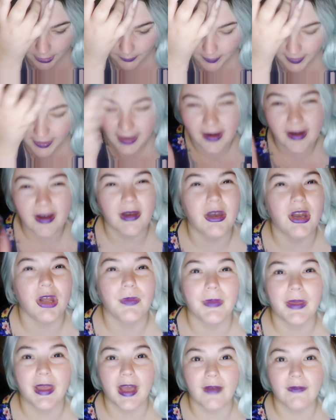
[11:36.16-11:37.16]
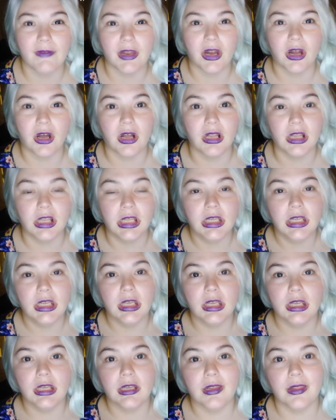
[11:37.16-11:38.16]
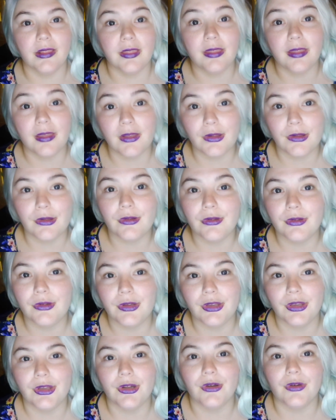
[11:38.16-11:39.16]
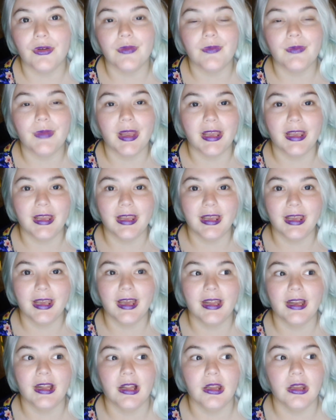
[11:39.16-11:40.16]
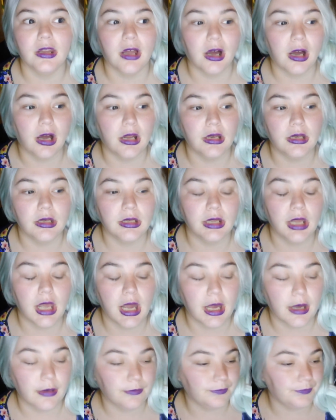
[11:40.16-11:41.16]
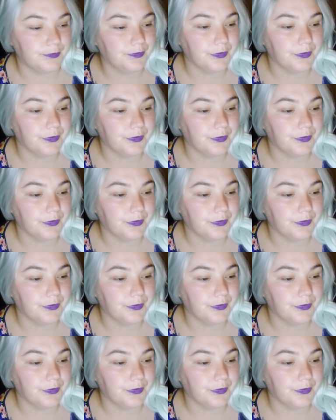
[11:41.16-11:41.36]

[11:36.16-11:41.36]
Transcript: bit here, I normally have it all concealed, you know, making it a lot, making